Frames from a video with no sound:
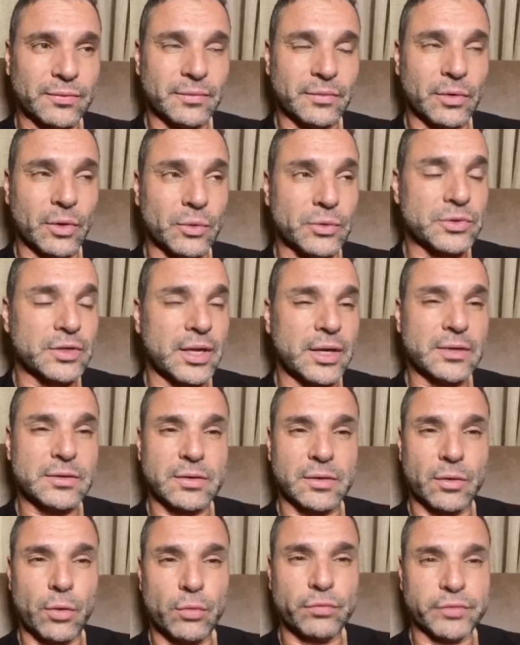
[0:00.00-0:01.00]
Those days
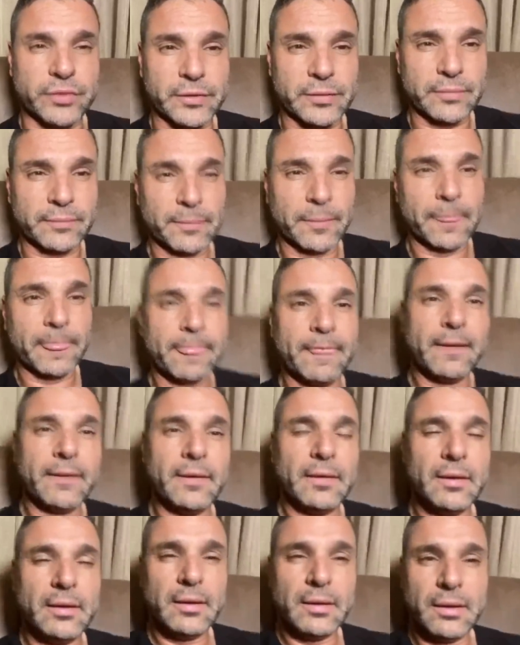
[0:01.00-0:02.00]
are over.
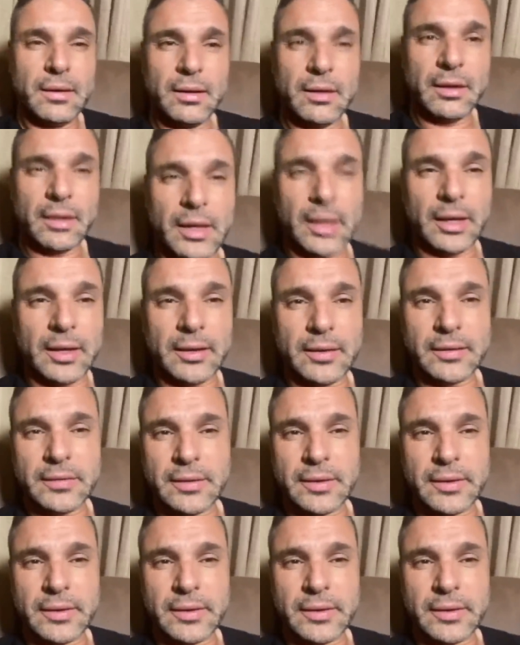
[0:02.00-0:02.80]
And